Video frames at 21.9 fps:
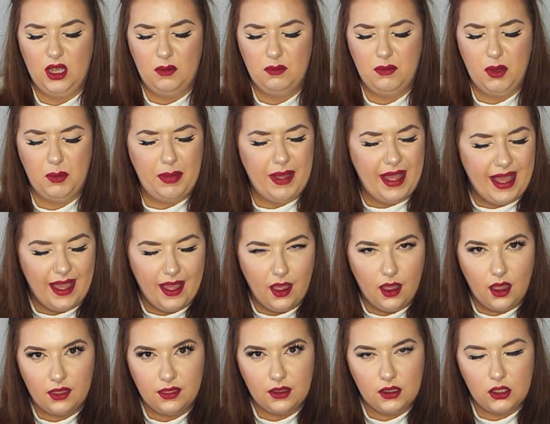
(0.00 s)

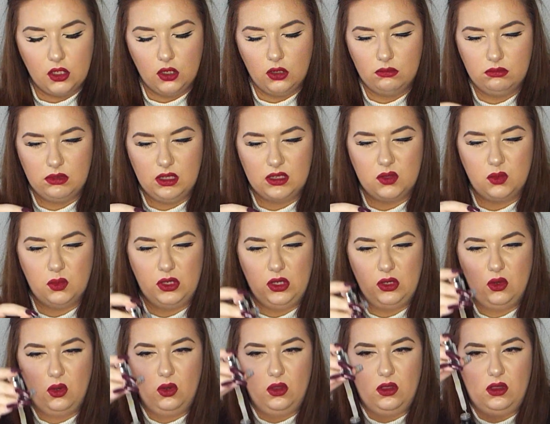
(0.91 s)
pipette, I think that's what you
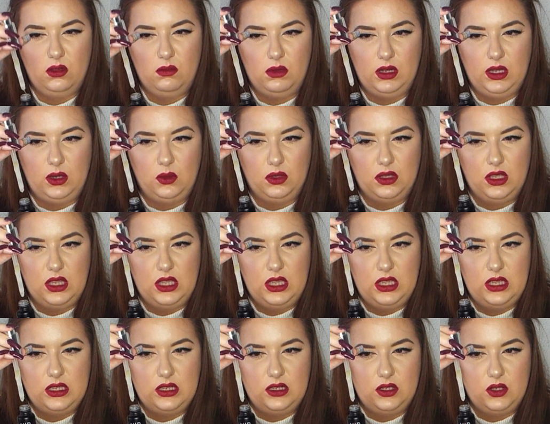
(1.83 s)
call them, like one of
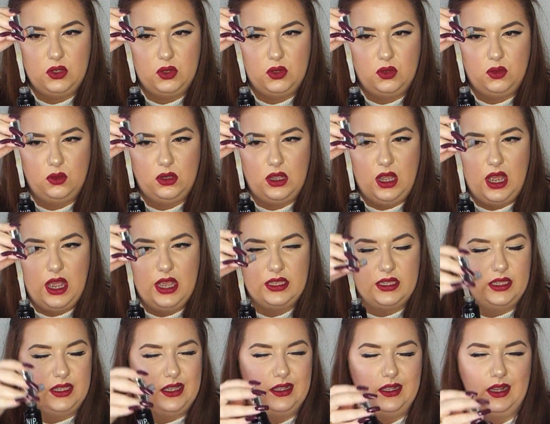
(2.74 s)
these little guys.
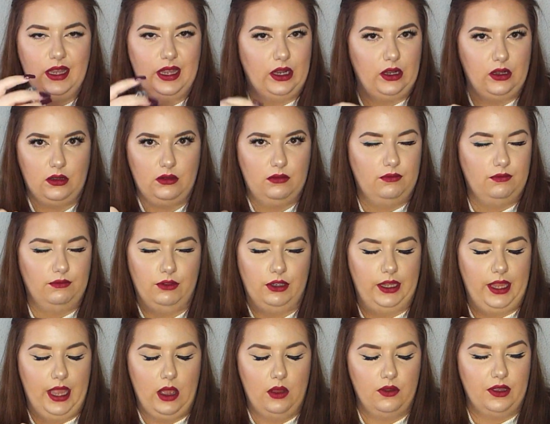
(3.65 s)
This is like
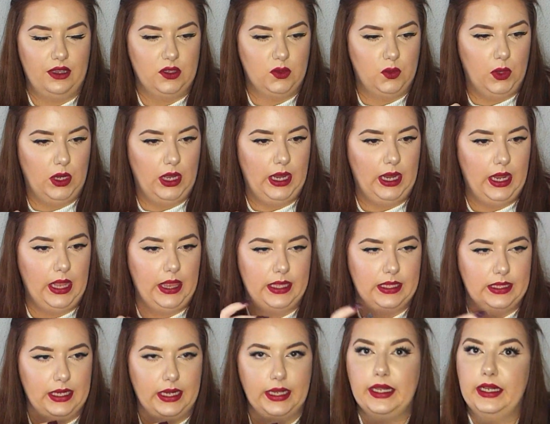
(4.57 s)
running out, that's why
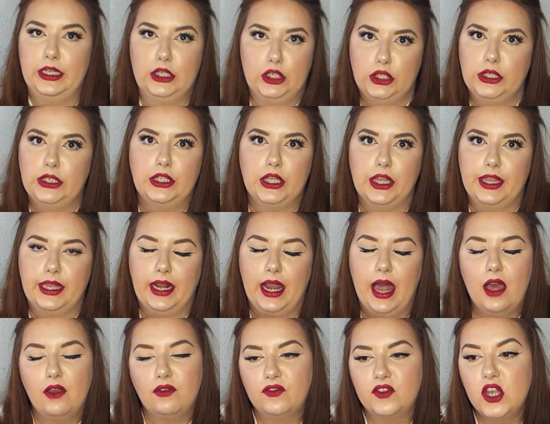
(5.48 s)
there's like literally nothing
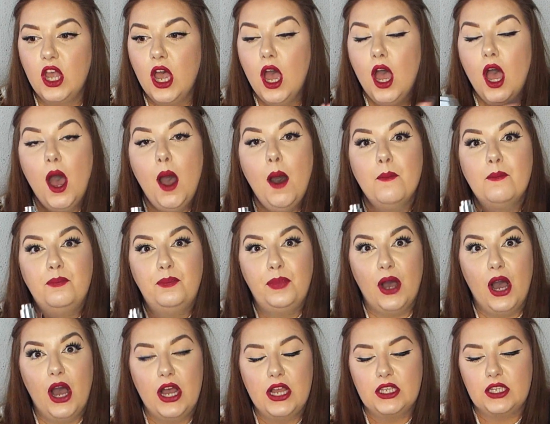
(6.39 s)
left.
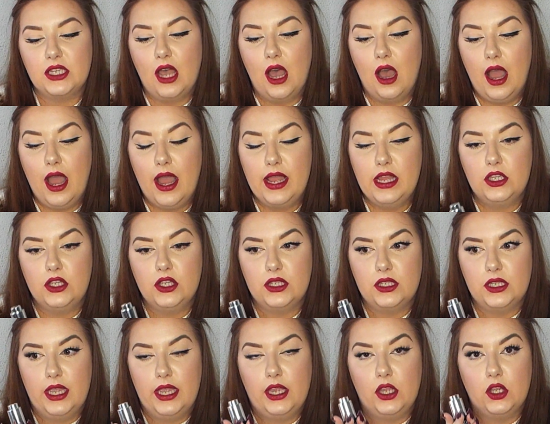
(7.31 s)
But I
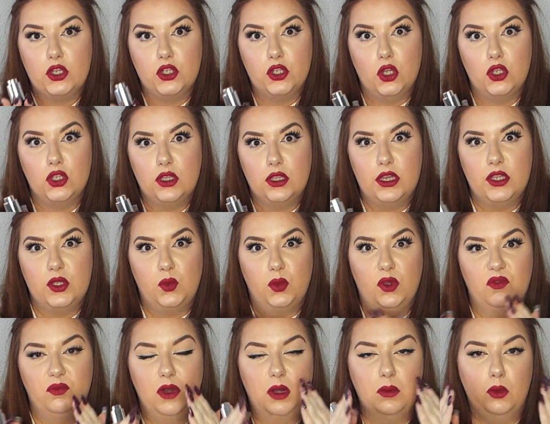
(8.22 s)
just take a shot of this
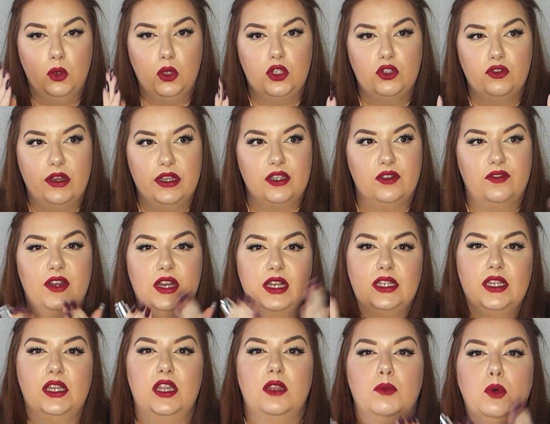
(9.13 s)
with my moisturiser
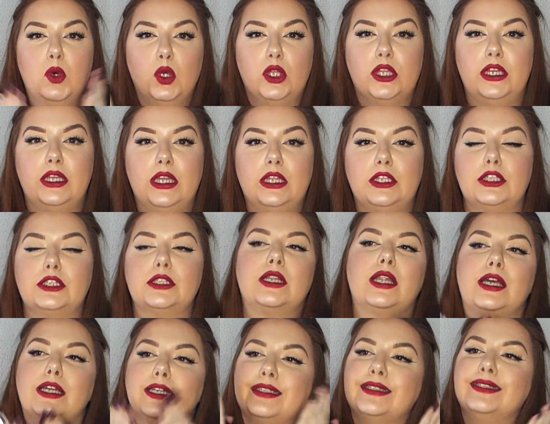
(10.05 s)
first thing in the morning and just
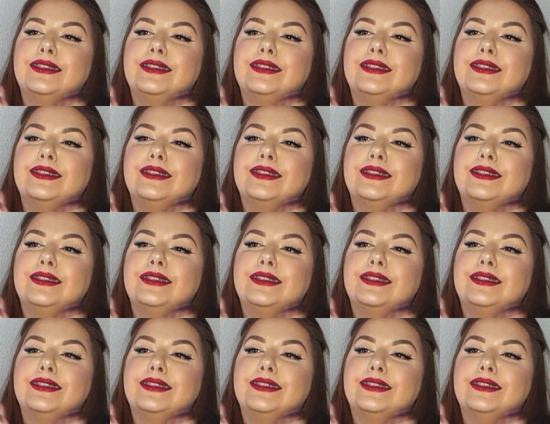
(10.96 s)
like,